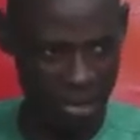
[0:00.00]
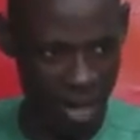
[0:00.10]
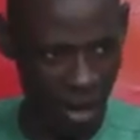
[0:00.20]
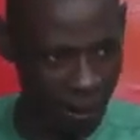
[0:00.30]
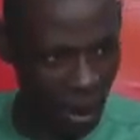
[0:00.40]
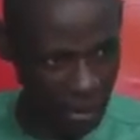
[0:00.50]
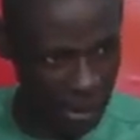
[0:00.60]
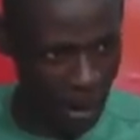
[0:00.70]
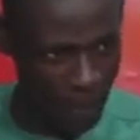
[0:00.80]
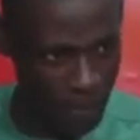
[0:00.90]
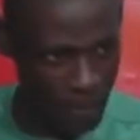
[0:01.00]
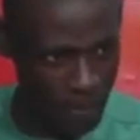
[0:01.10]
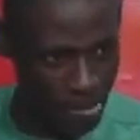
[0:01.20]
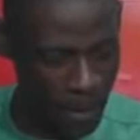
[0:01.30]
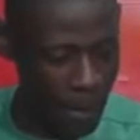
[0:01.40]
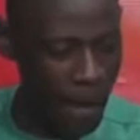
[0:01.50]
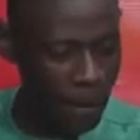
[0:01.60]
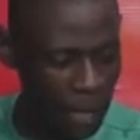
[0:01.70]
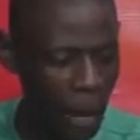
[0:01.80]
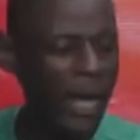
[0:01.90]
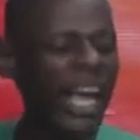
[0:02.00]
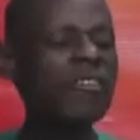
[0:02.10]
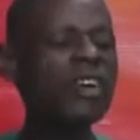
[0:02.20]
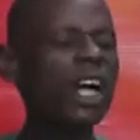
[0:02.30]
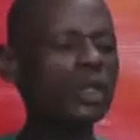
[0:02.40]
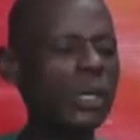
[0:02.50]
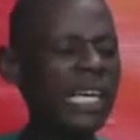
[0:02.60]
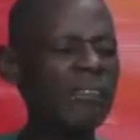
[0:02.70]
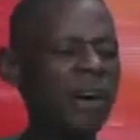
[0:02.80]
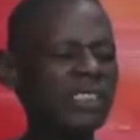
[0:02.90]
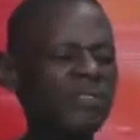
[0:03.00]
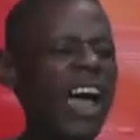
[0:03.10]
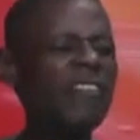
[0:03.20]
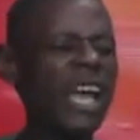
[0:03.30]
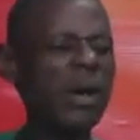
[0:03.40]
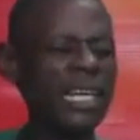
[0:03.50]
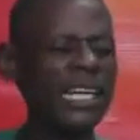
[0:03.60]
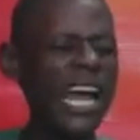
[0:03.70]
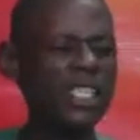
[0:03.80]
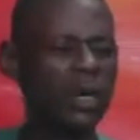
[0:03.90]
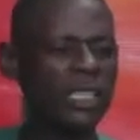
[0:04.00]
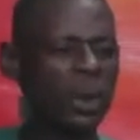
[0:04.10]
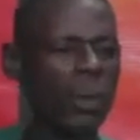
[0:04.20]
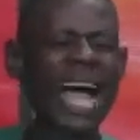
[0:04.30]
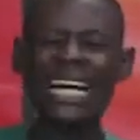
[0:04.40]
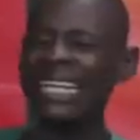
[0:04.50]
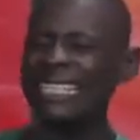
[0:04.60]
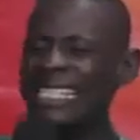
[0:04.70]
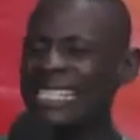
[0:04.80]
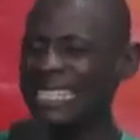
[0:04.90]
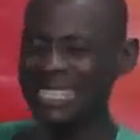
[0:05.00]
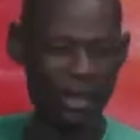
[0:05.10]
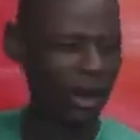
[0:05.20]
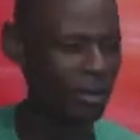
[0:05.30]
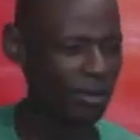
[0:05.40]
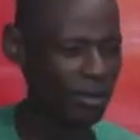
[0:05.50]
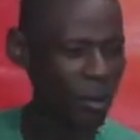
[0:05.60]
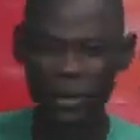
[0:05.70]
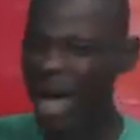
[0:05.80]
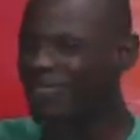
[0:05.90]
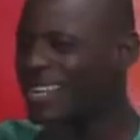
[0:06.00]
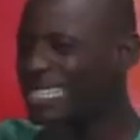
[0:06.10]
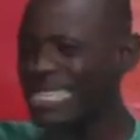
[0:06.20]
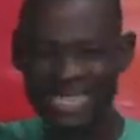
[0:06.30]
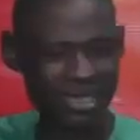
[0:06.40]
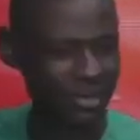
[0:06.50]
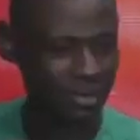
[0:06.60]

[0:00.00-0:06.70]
Come on, all together. Now, if God should give us 5,000 next Sunday, where can they sit? We don't have the seat.